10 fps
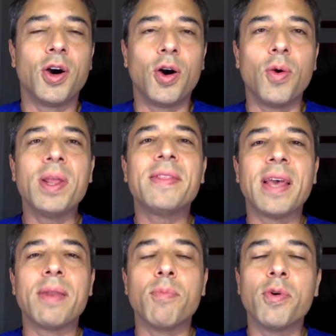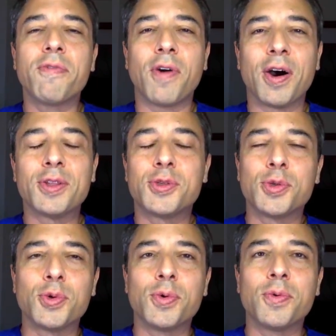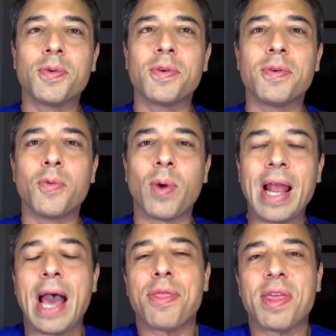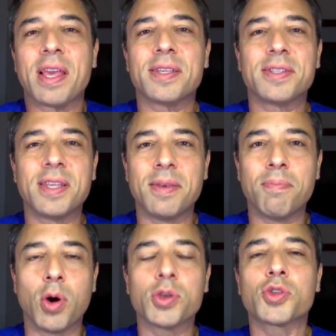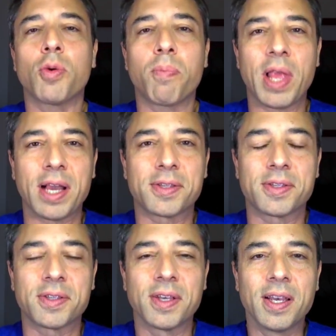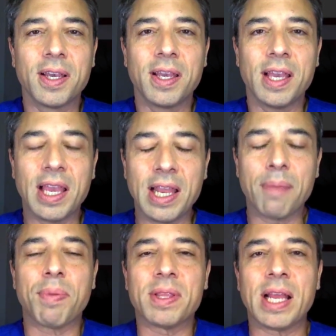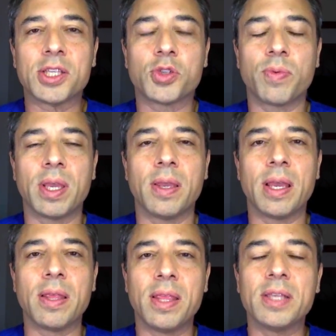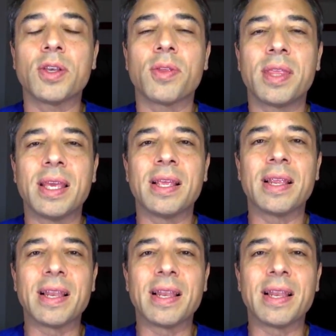only then move on to what I think is the most complex in implant dentistry, and these are the